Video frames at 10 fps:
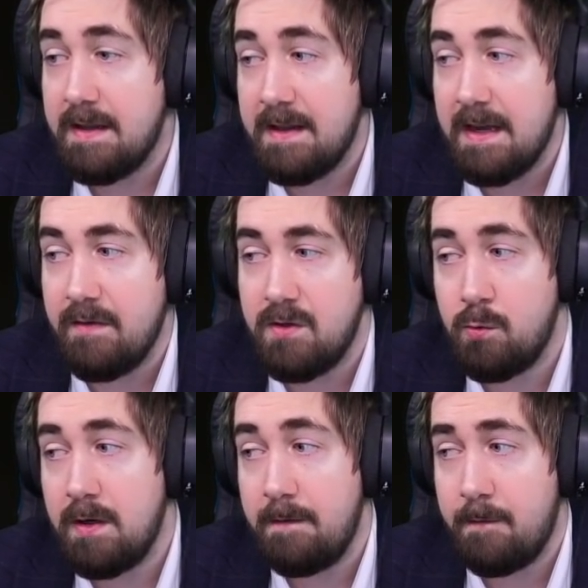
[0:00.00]
And then I have a
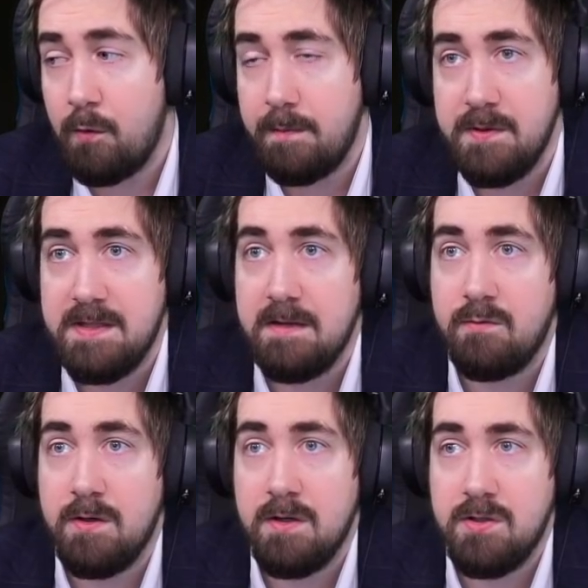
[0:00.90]
24%
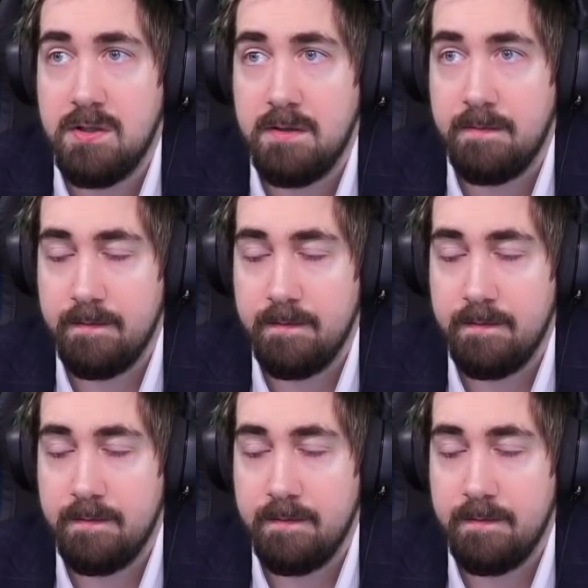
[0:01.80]
reduction.